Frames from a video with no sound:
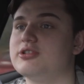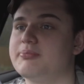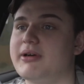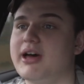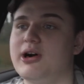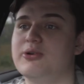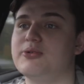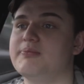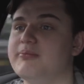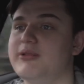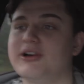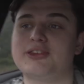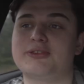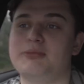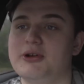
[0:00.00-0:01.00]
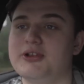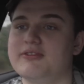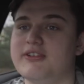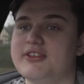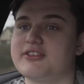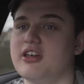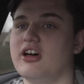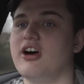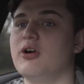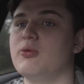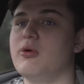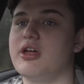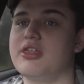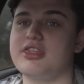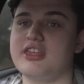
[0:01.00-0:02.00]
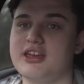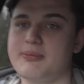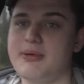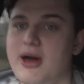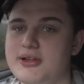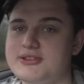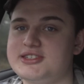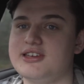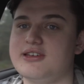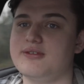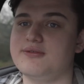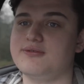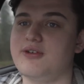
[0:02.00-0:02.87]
about my experience with this car, what I think about it,